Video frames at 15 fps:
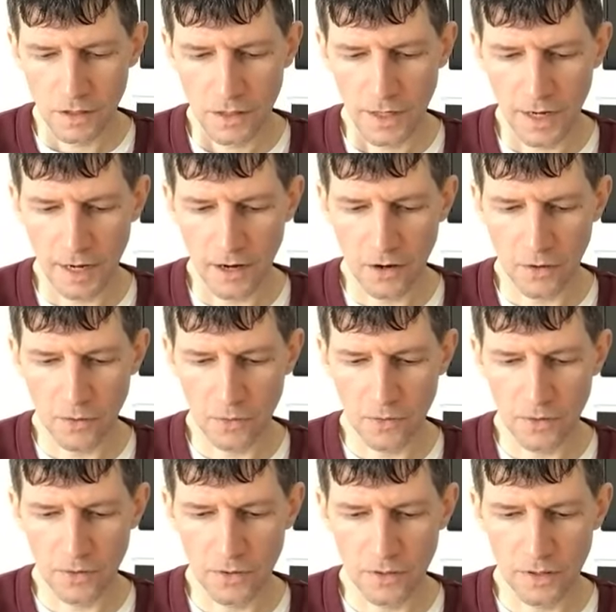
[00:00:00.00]
Now,
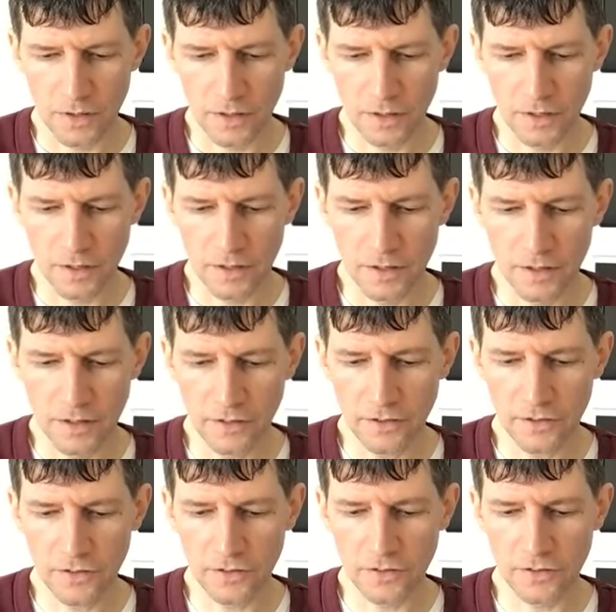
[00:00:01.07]

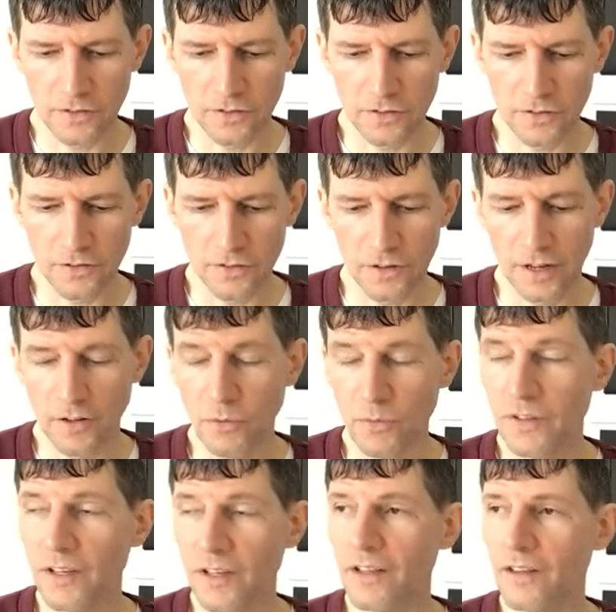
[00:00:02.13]
this is so I
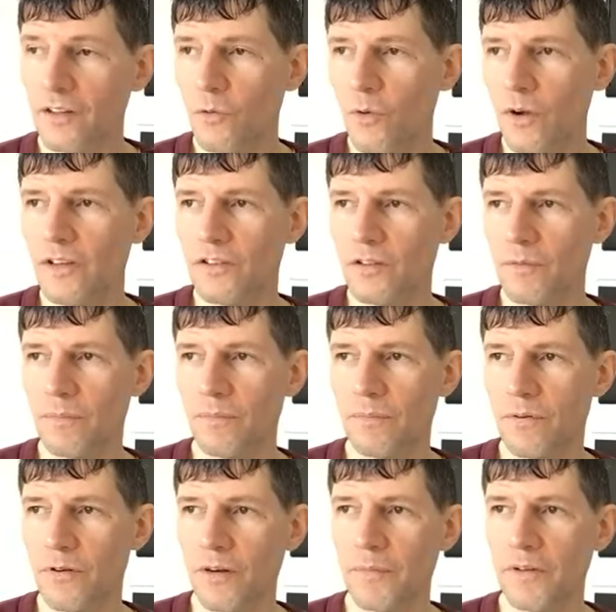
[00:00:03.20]
don't think that the white
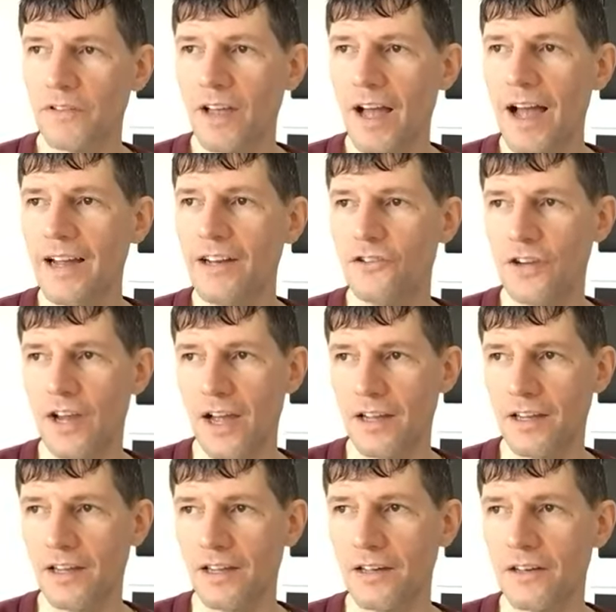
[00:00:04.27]
supremacist
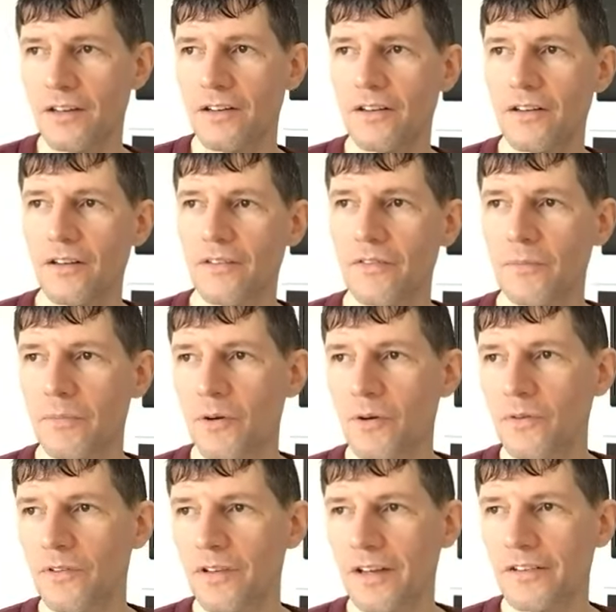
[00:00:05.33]
hijacking of the
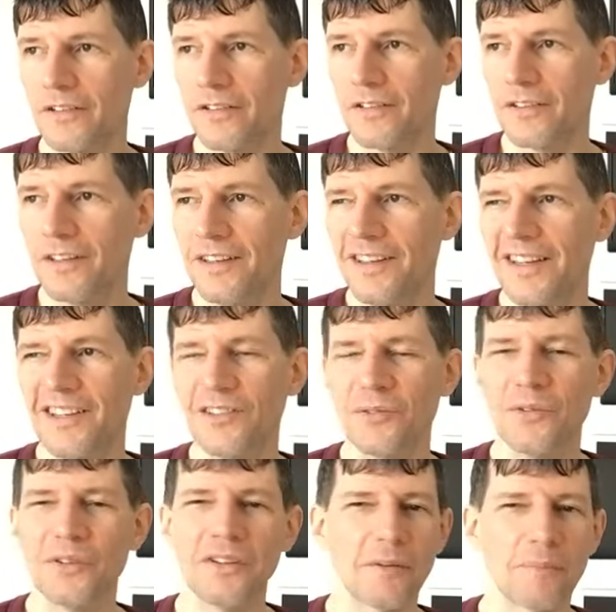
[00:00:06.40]
protests is
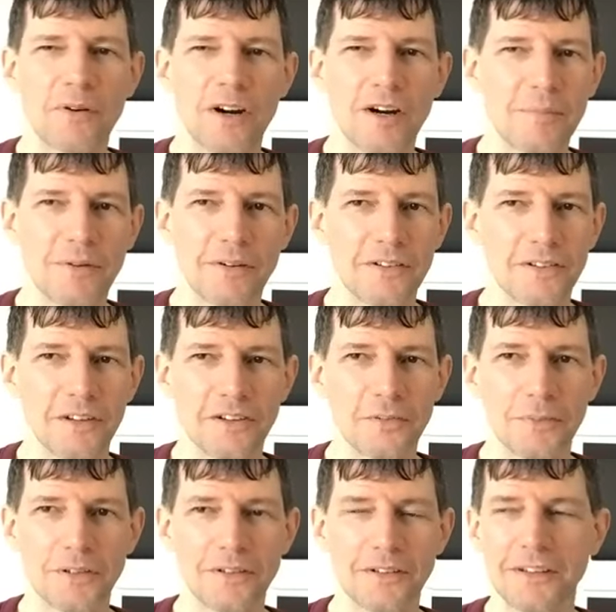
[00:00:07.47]
really a proper
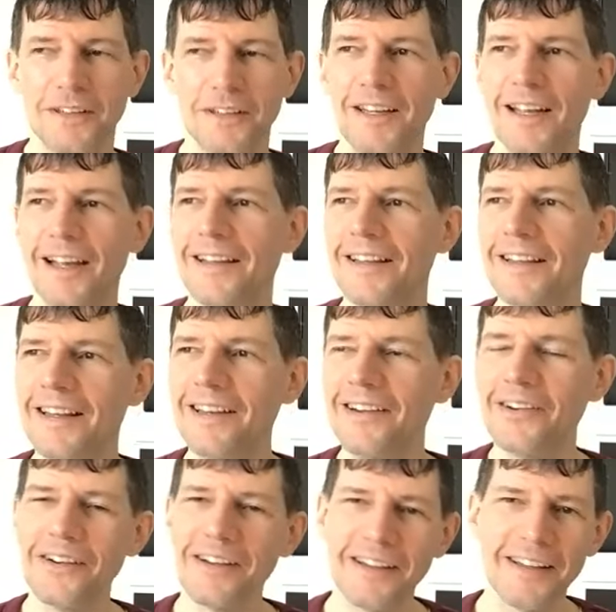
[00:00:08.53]
assessment and
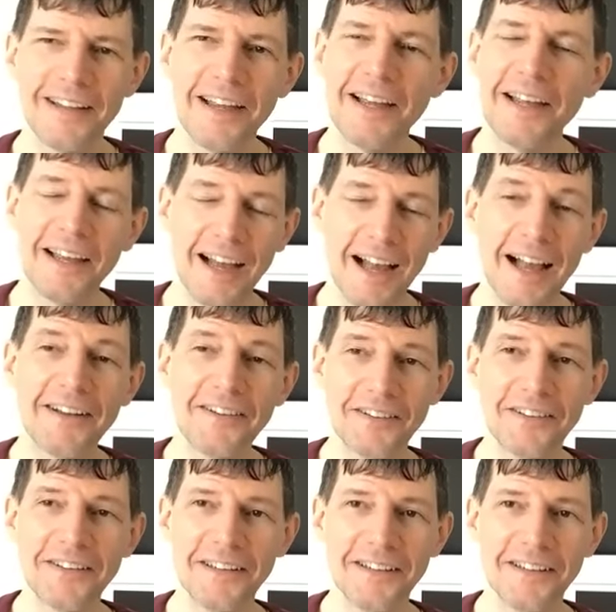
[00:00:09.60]
here,
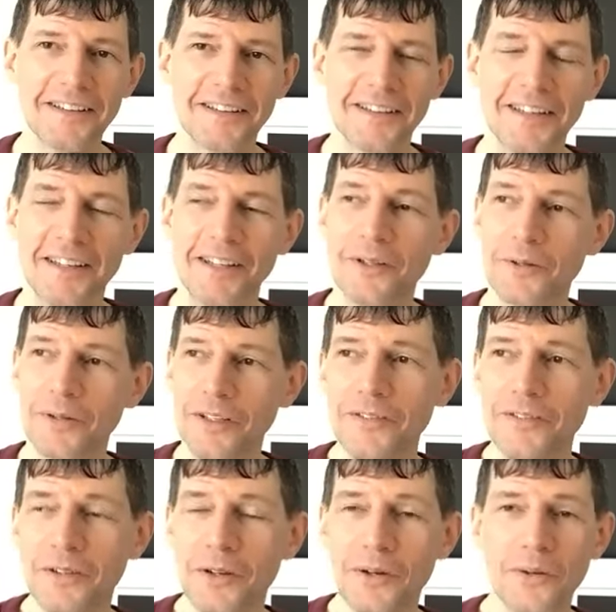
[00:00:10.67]
honestly, you know,
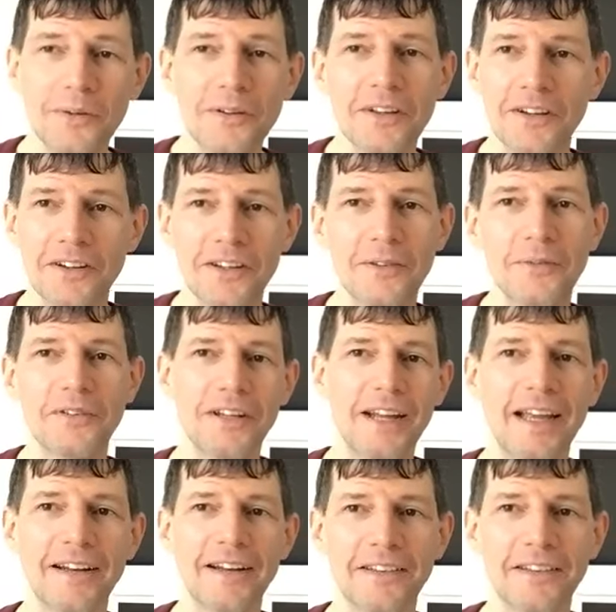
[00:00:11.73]
even though, you know, he was an
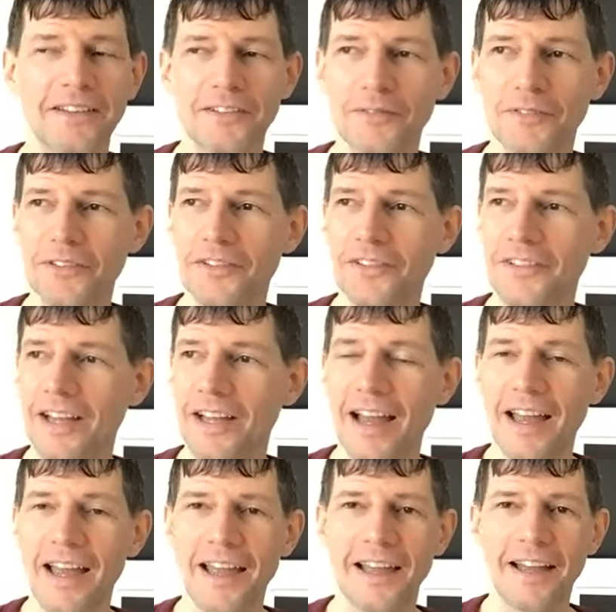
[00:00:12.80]
analyst for the
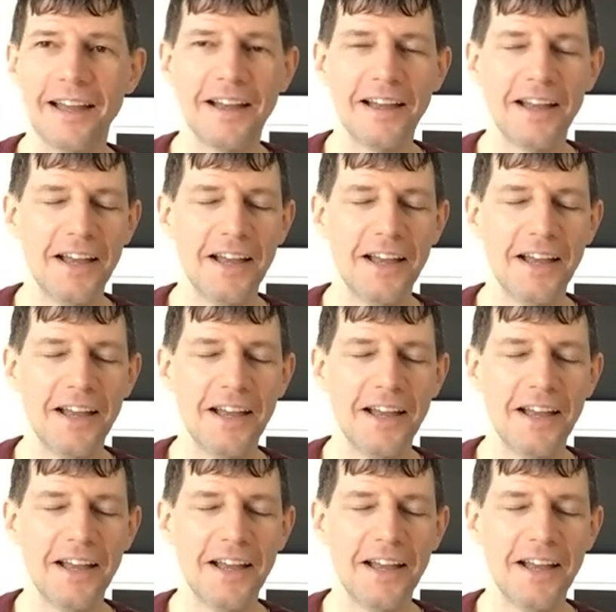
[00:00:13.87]
CIA,